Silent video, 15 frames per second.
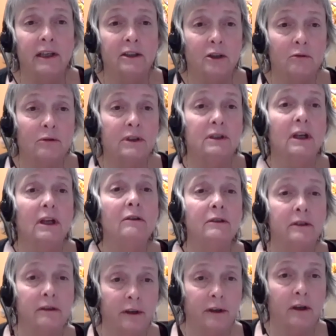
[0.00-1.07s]
as a
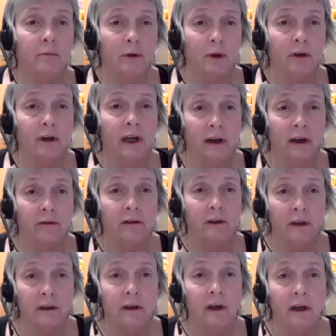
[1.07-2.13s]
result of the community health
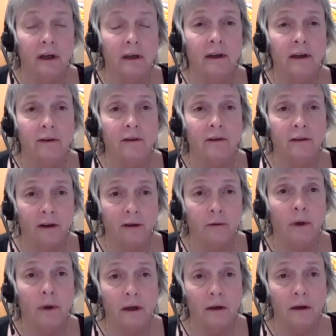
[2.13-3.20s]
needs assessment.